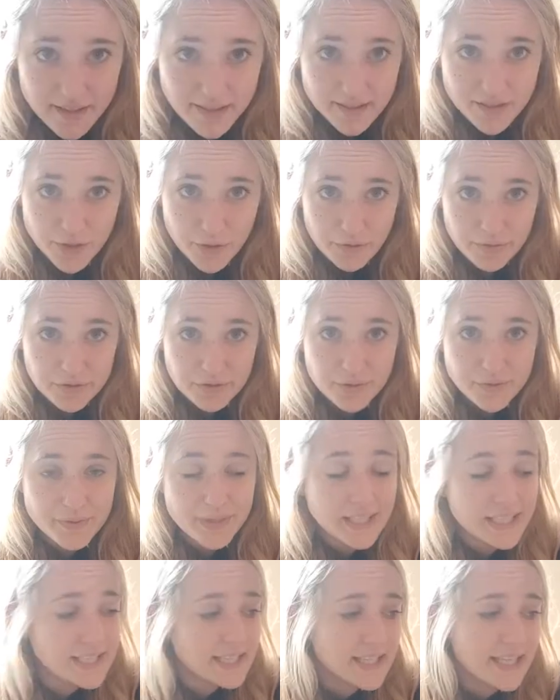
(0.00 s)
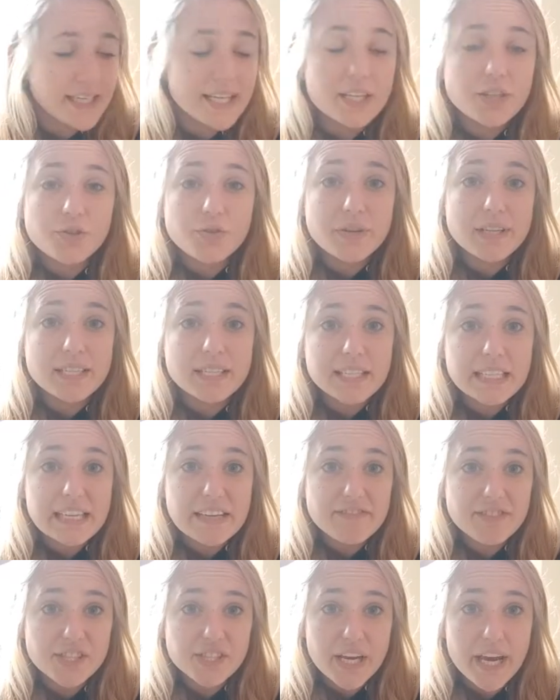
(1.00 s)
So if it's really sunny, trees
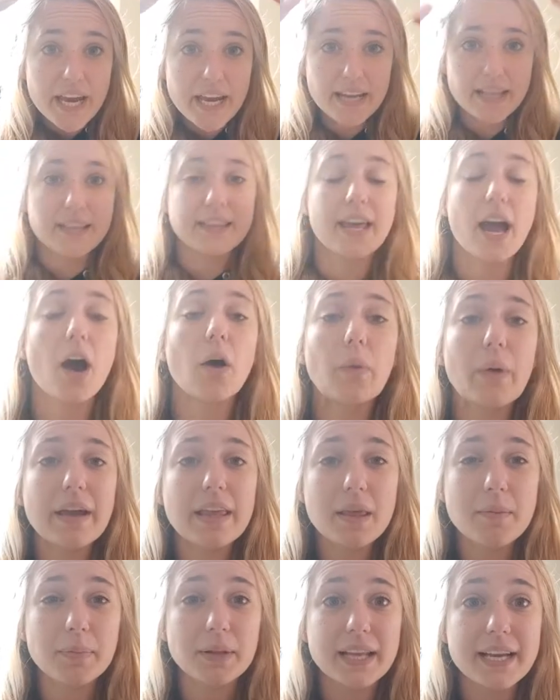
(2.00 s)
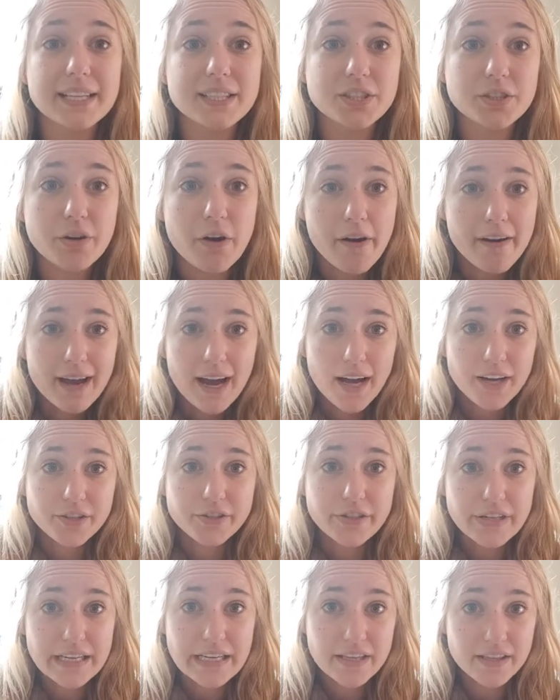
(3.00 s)
give shade. That way the plants growing
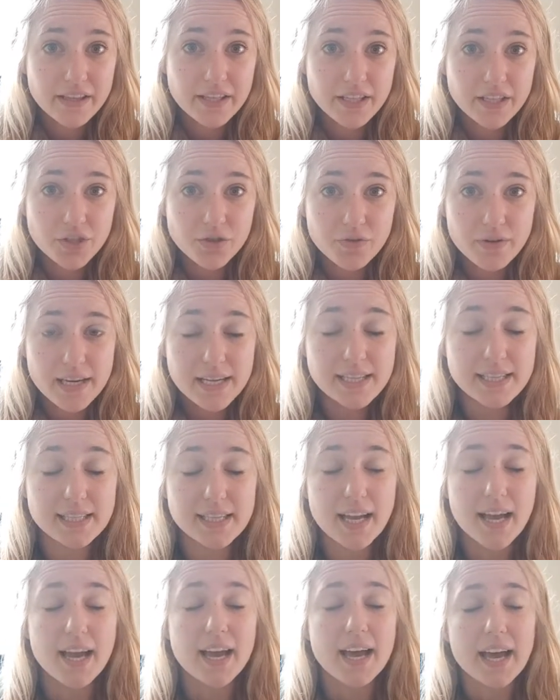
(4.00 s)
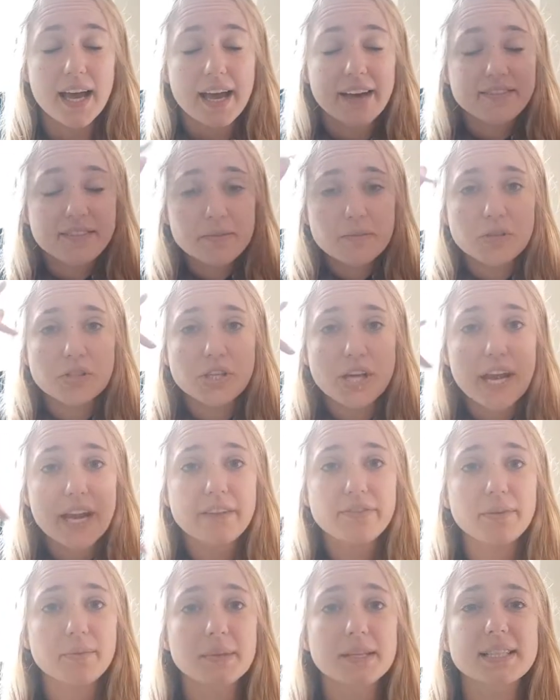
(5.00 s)
underneath the trees have some shade
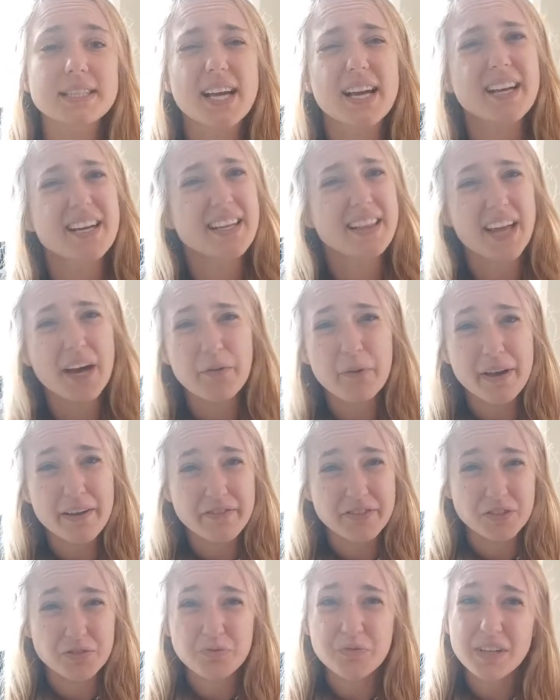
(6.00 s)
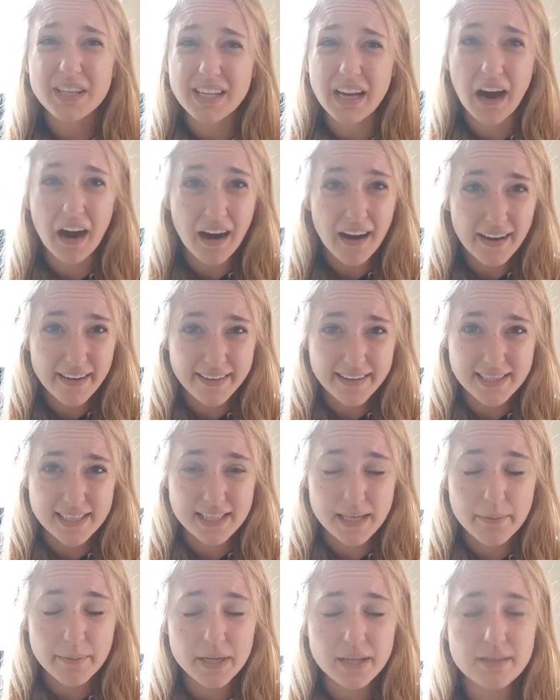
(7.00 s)
from the sun, and that way if it's really hot in the
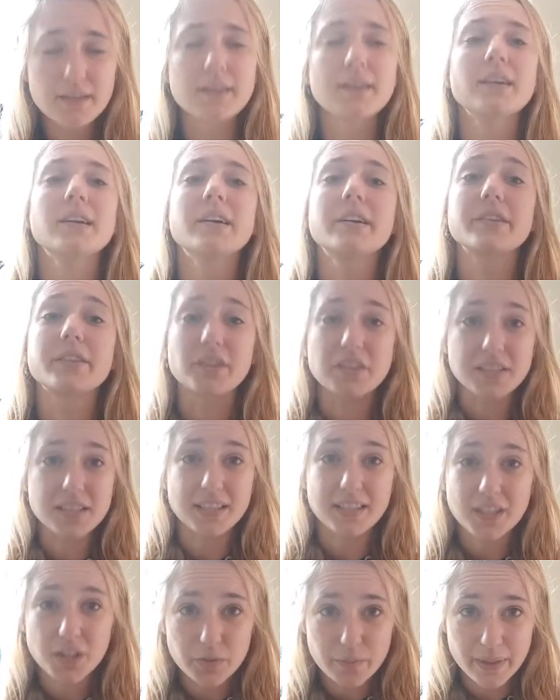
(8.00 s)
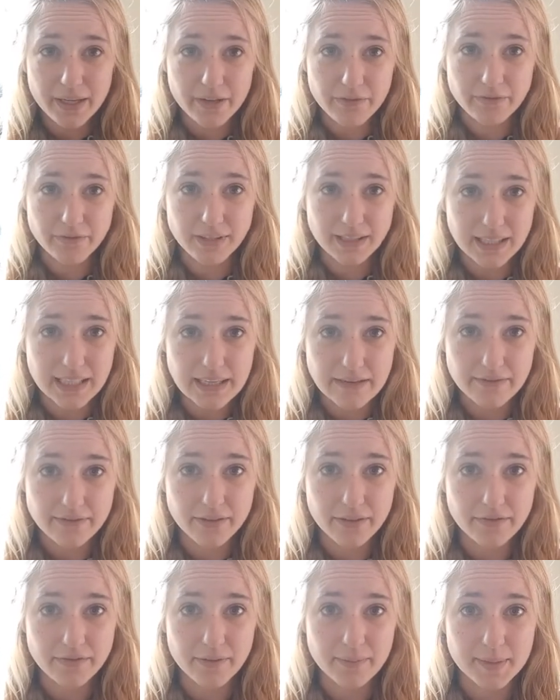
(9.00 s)
summer, there's a little bit of relief
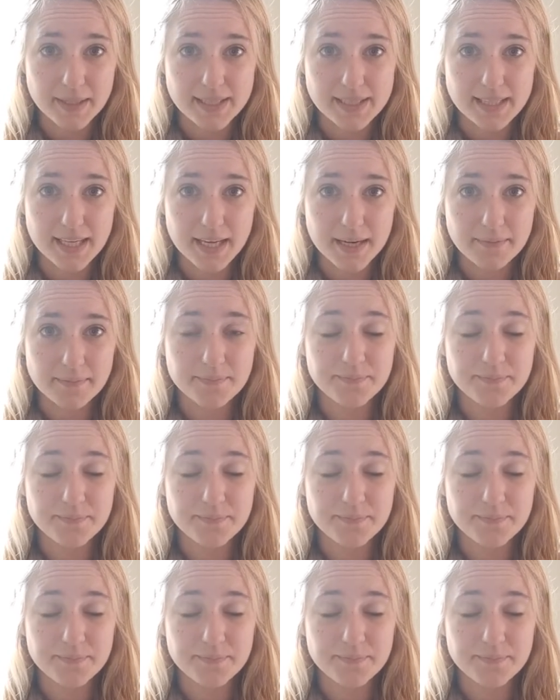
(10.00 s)
from the sun.